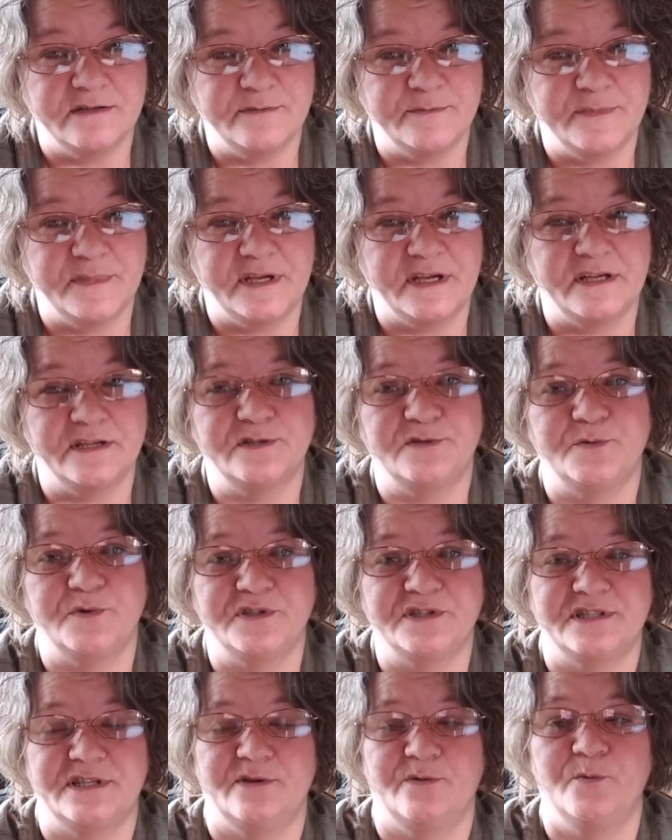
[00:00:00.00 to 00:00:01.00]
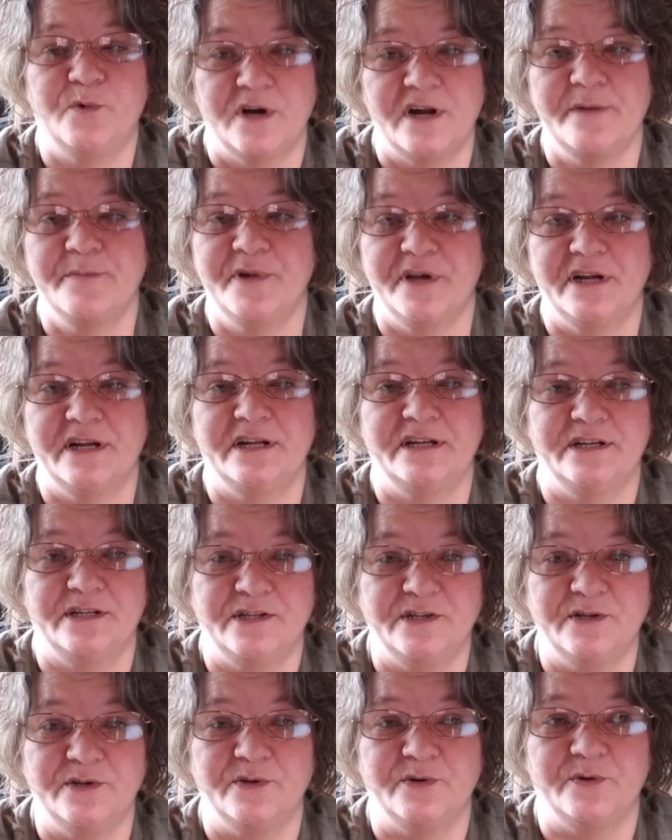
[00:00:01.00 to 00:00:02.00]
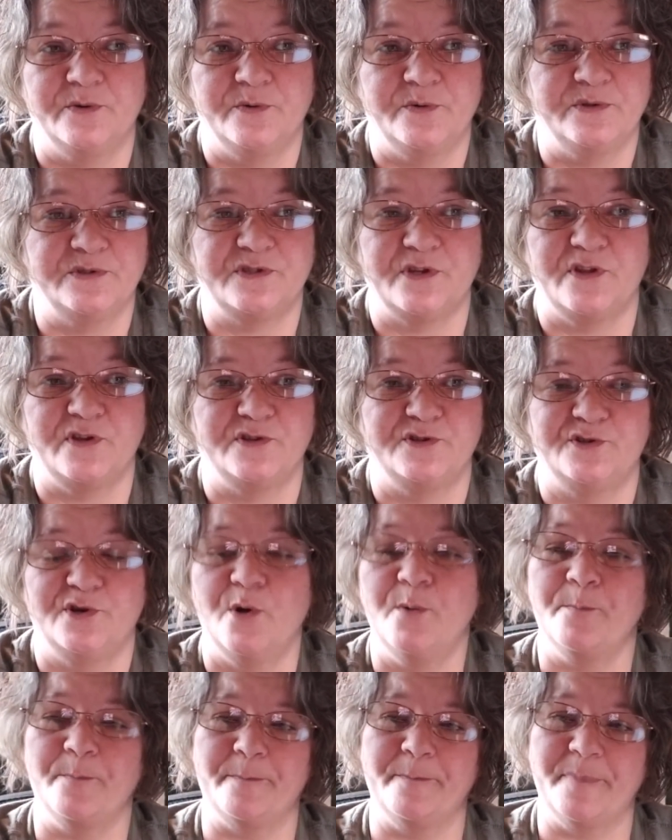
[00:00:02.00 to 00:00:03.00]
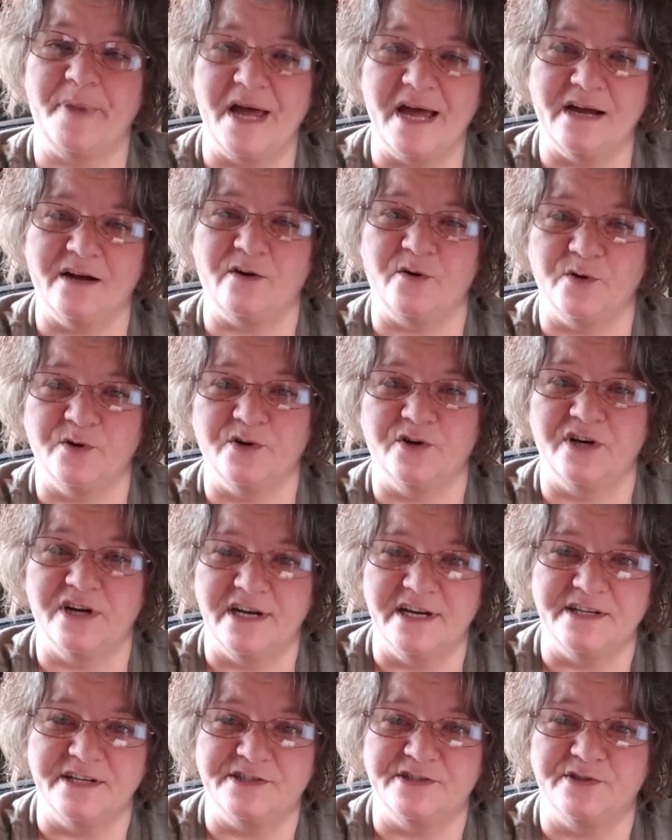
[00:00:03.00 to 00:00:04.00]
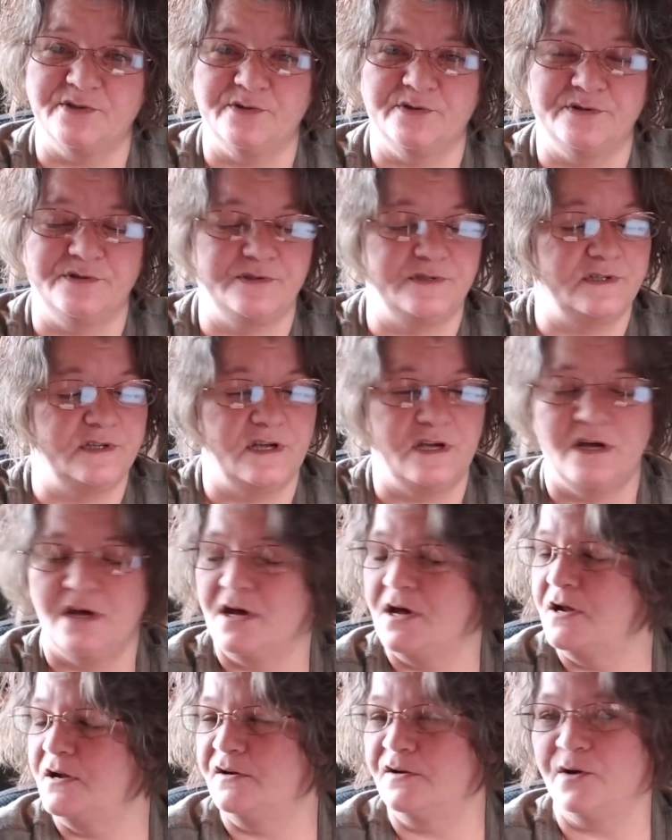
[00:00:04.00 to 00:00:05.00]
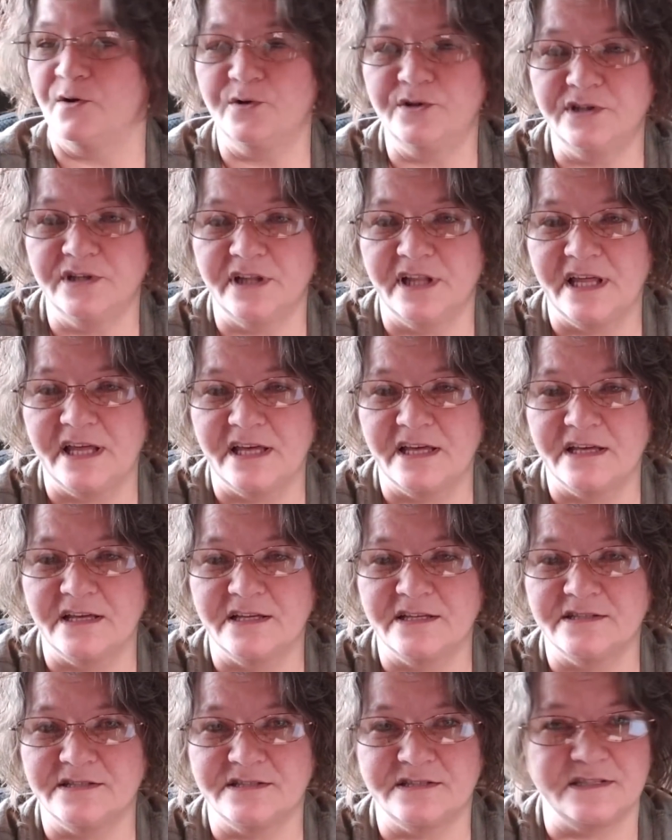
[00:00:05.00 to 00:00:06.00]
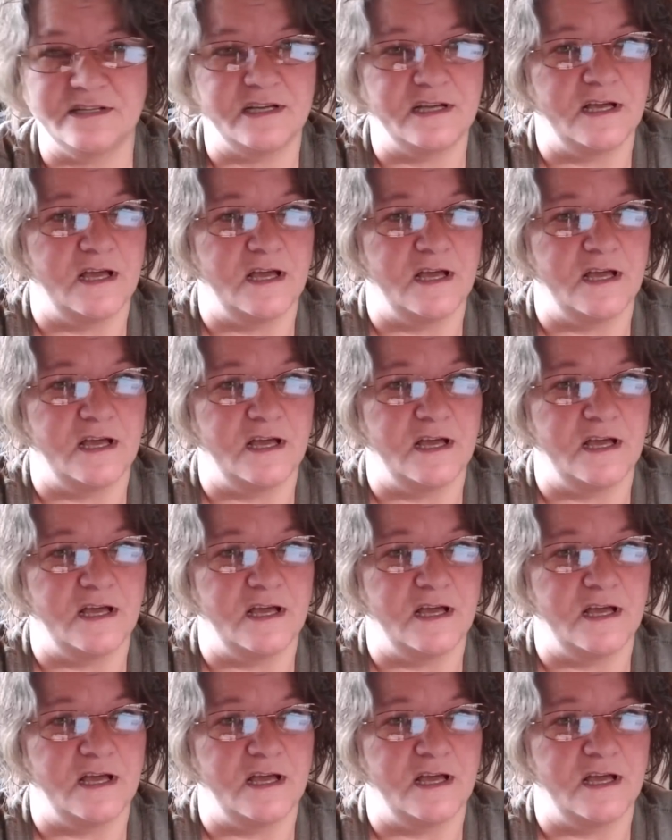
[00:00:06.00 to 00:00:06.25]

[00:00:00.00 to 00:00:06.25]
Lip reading: Because what I'm gonna do, so there's no back order issues, no delays.